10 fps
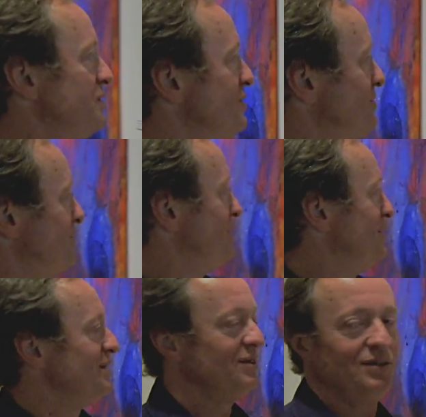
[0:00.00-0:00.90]
pieces,
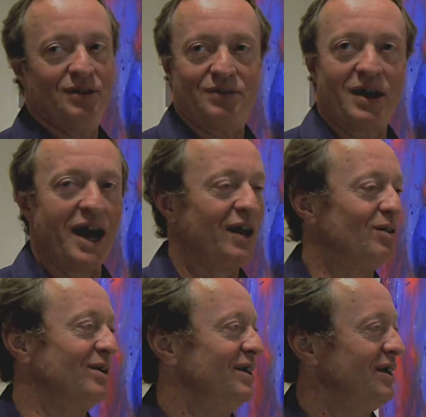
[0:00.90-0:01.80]
the
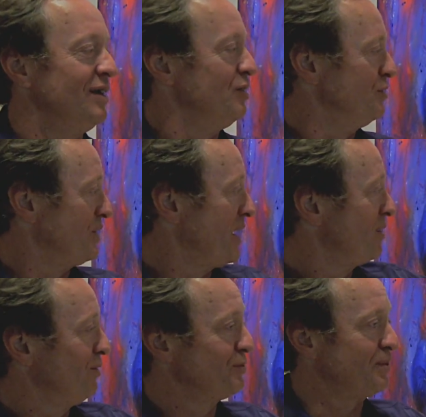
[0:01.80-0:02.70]
title
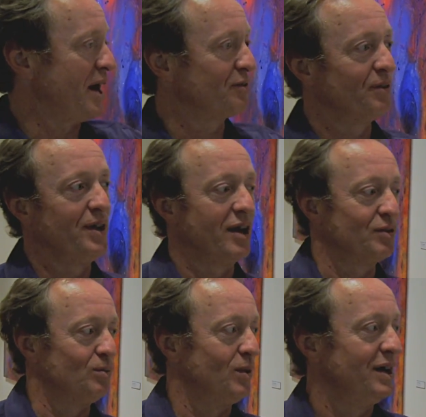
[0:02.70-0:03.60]
is Razzle
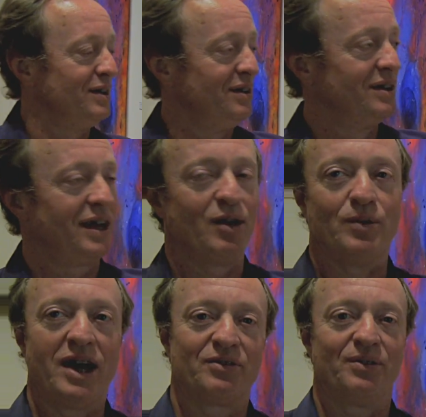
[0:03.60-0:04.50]
Dazzle 1 and
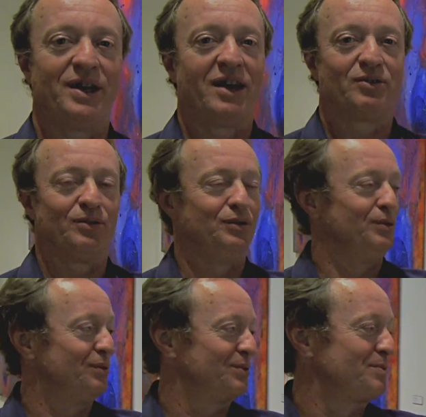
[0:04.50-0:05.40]
Razzle Dazzle
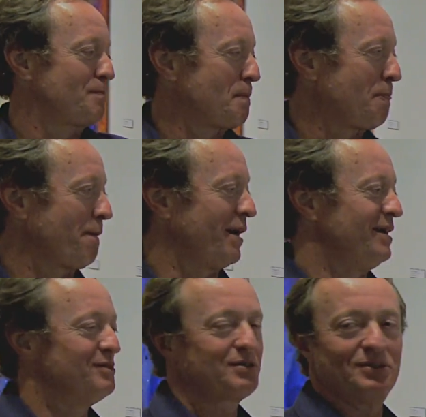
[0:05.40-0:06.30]
Deuce.
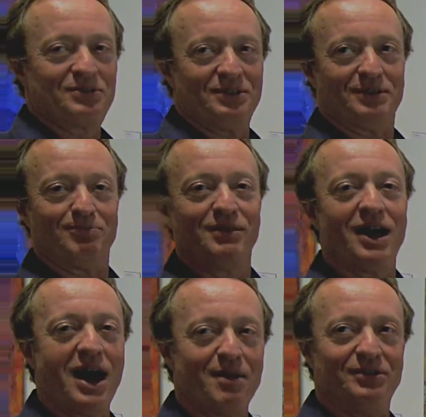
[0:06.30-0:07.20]
Okay, just because they're
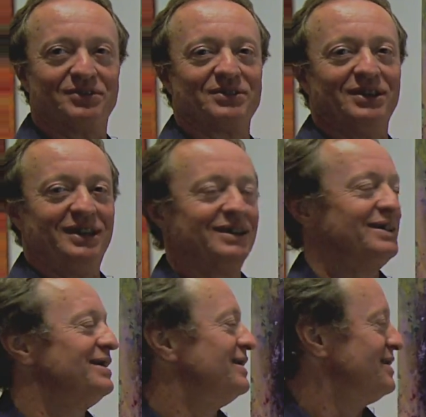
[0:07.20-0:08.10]
obviously
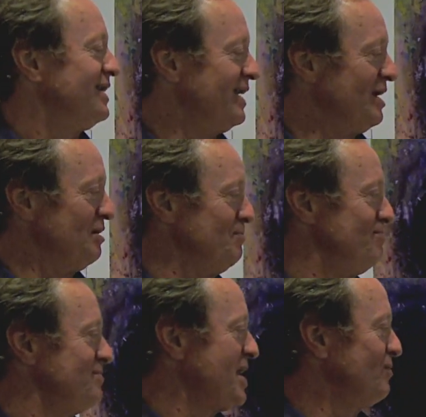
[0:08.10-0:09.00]

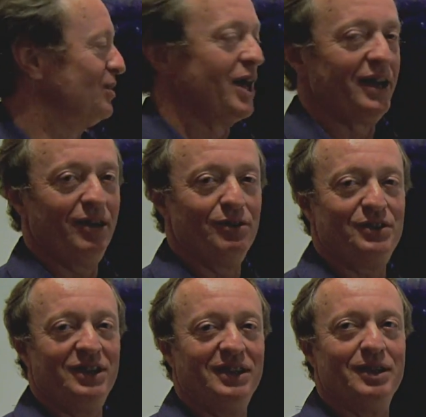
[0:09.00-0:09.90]
have a lot of
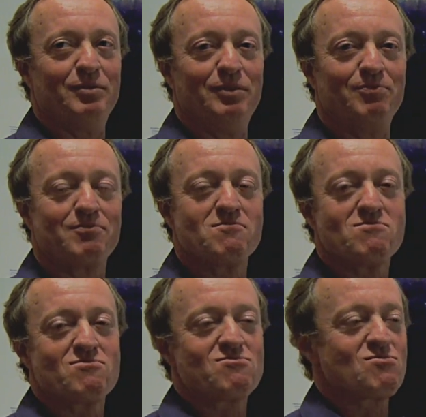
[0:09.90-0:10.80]
energy in them,
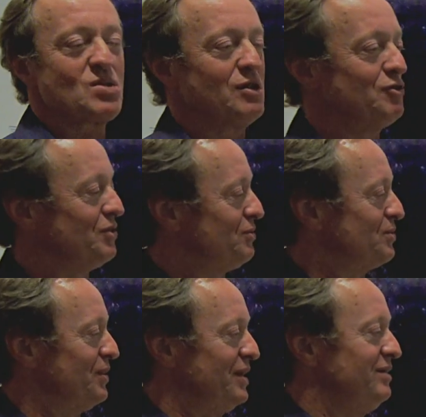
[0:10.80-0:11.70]
and there's a
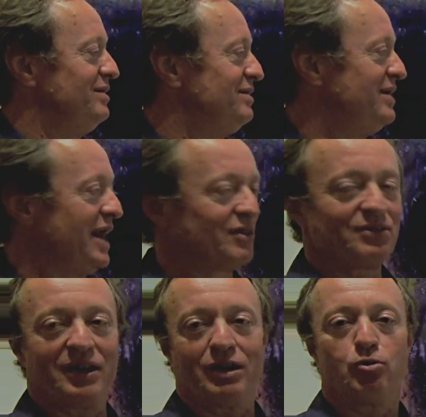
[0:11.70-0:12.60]
sort of
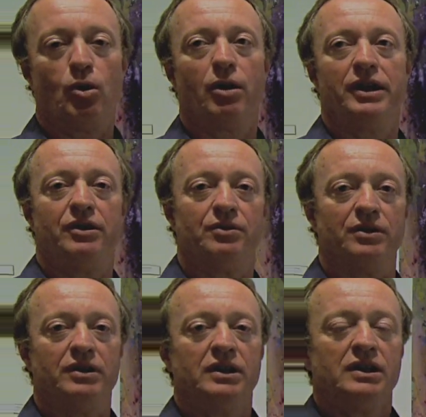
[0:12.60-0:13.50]
dance-like quality to it.